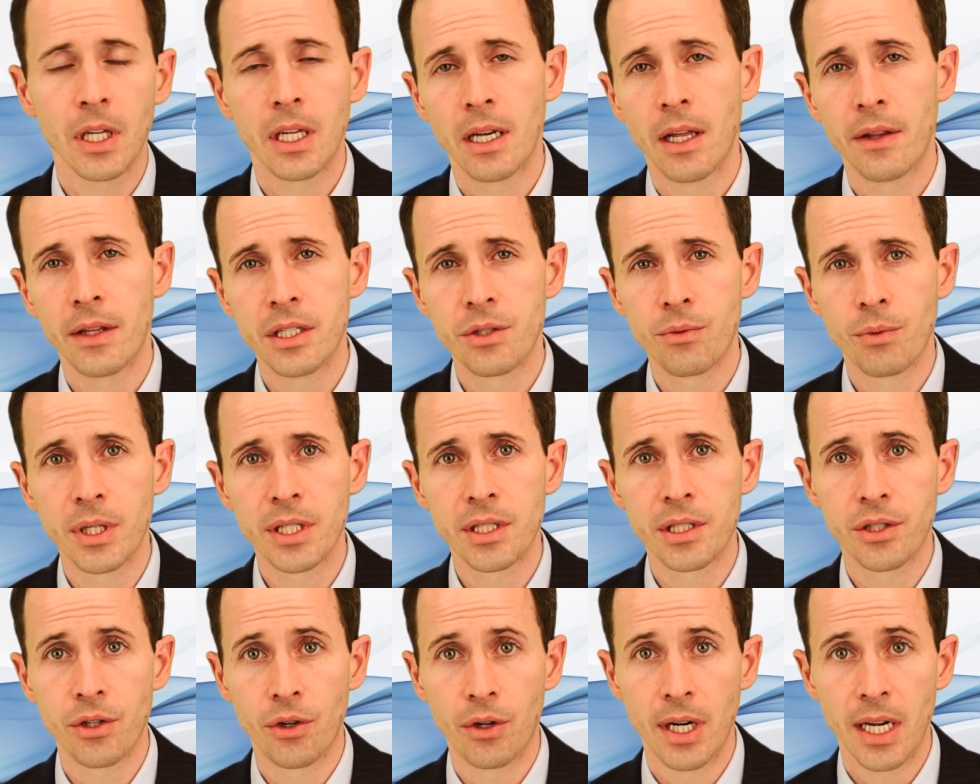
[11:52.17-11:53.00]
Now these
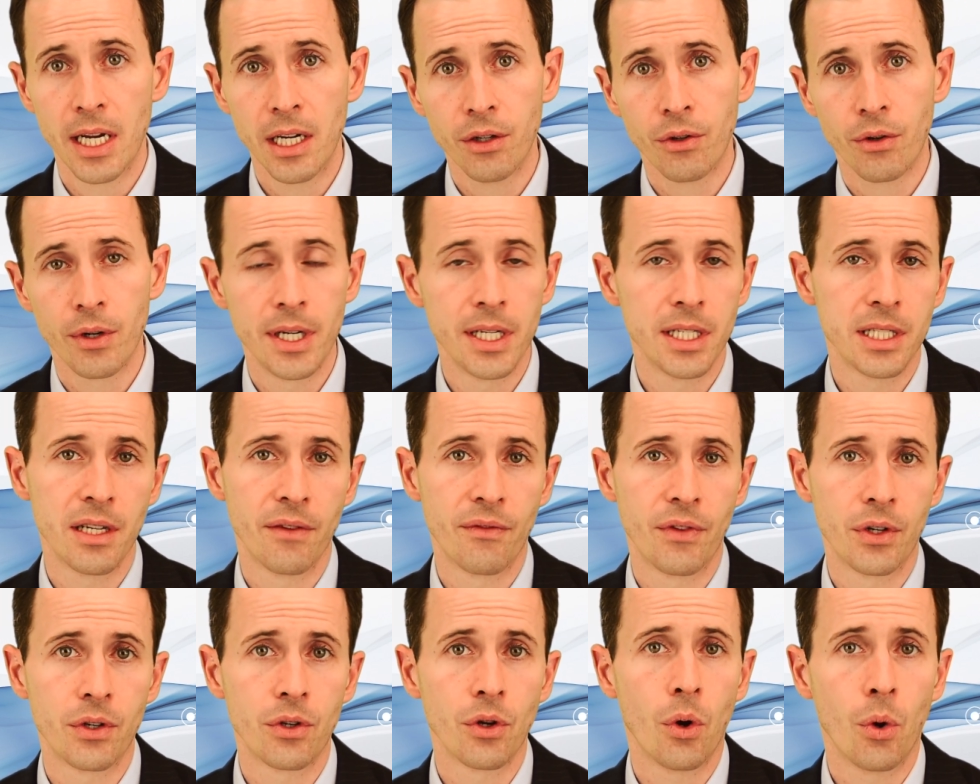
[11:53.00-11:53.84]
risks are increased
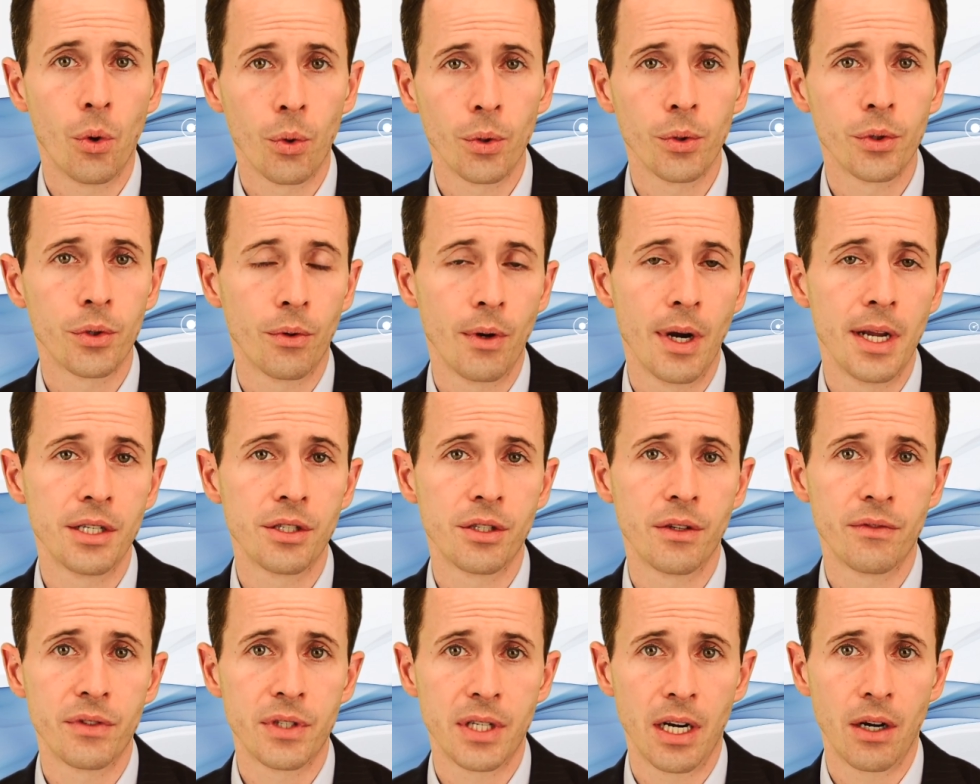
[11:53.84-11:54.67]
if the total
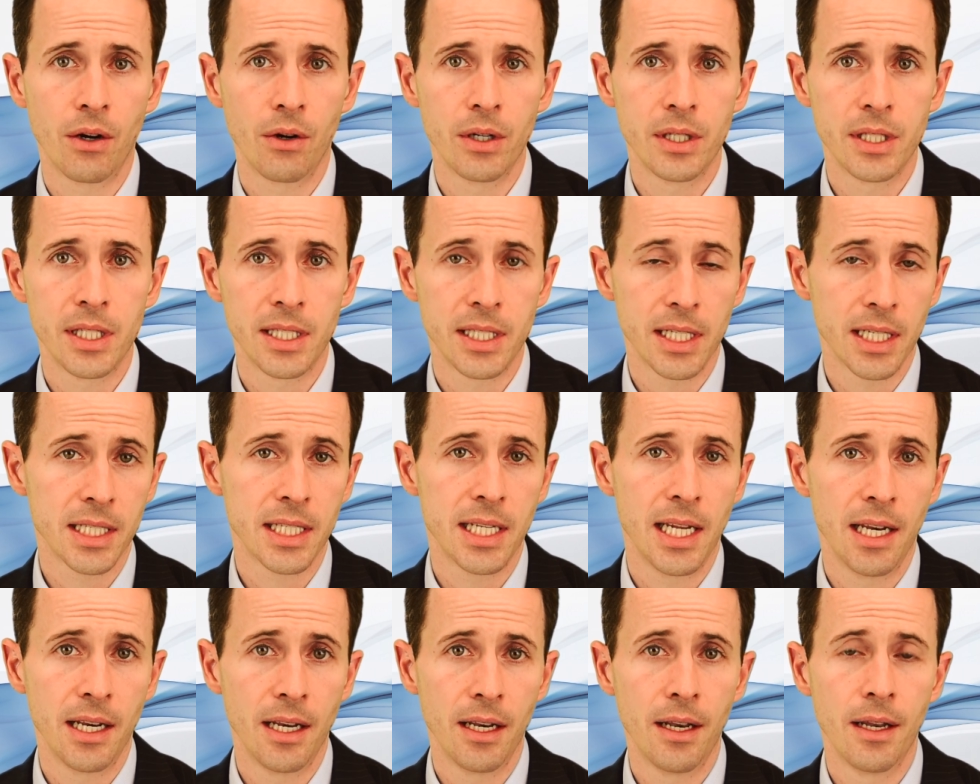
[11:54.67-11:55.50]
duration of steroids is
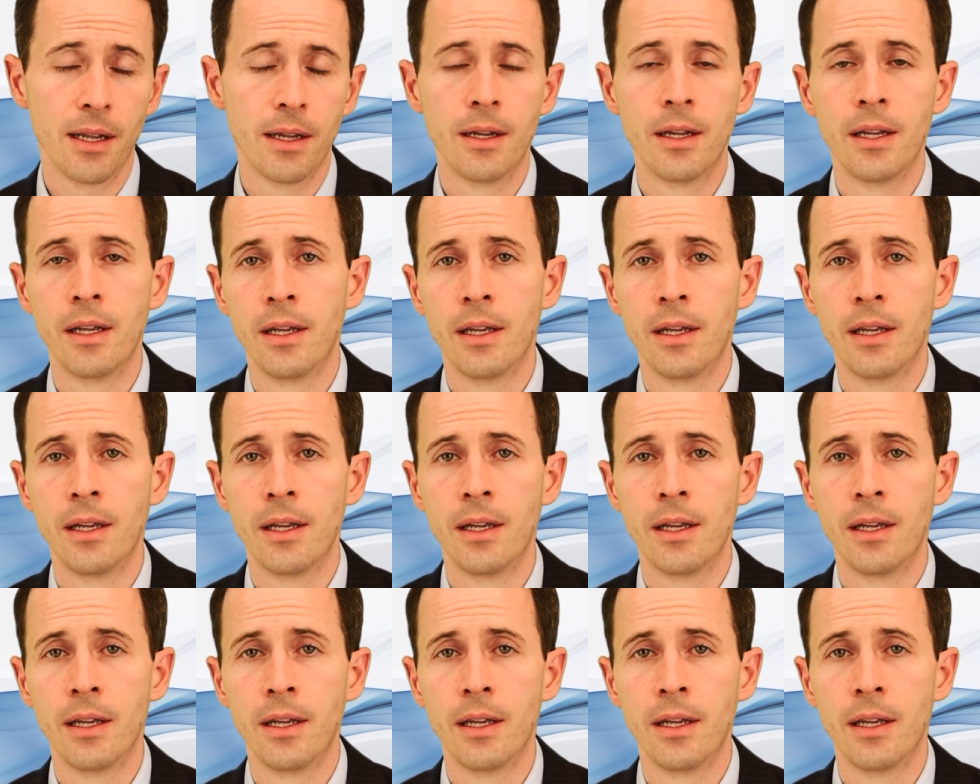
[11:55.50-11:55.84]
extended.